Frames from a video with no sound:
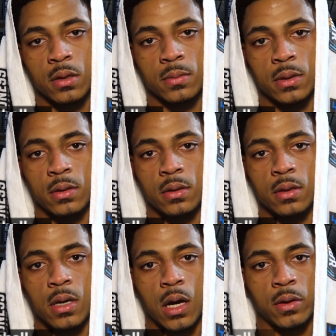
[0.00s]
Uh, he,
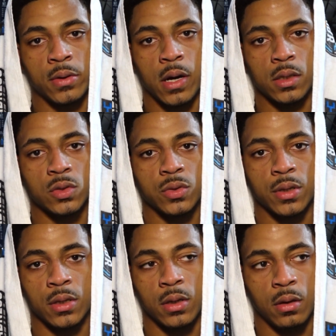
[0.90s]
he, got on a hot
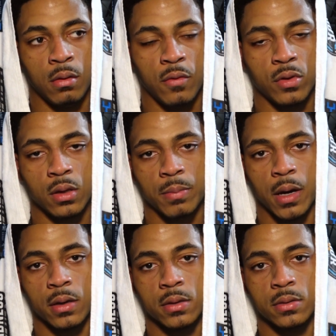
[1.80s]
streak and he never looked
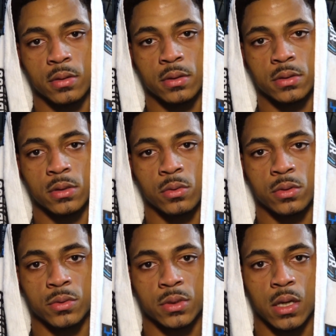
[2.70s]
back. And so
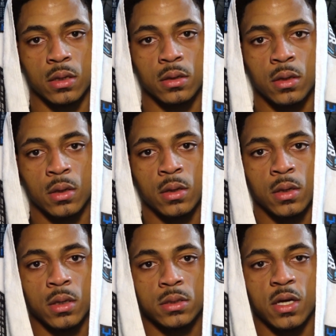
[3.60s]
it was kind of
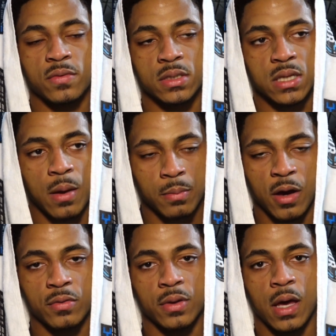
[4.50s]
tough to stop him
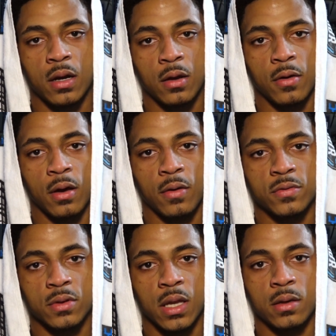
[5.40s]
after that. Uh,
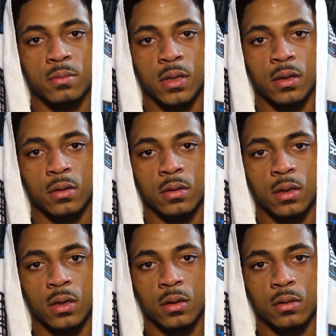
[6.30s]
after letting him get
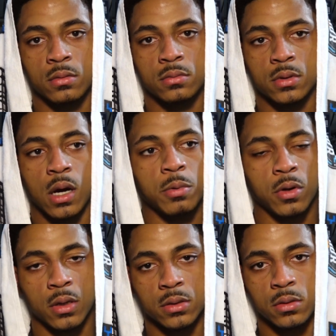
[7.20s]
get a couple
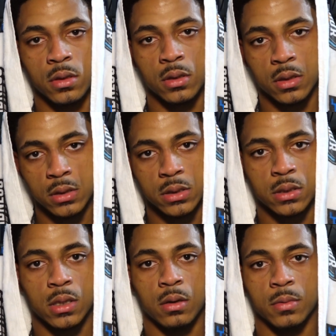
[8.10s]
good good
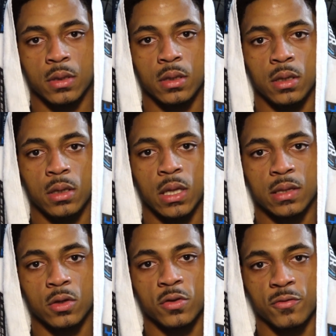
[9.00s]
looks, um, he, he,
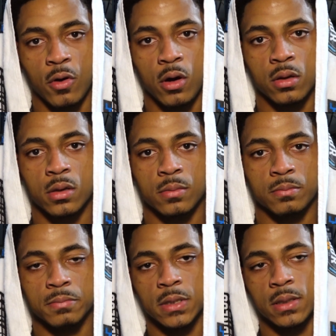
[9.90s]
let those fall. Um,
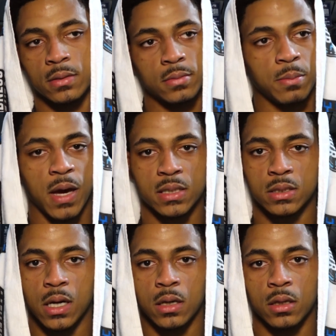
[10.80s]
it, the
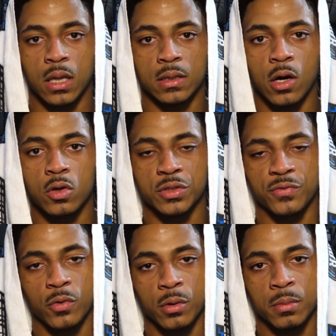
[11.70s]
basket kind of looked like the
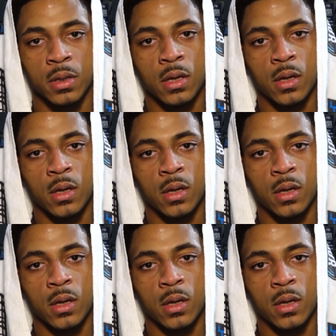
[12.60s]
ocean for him.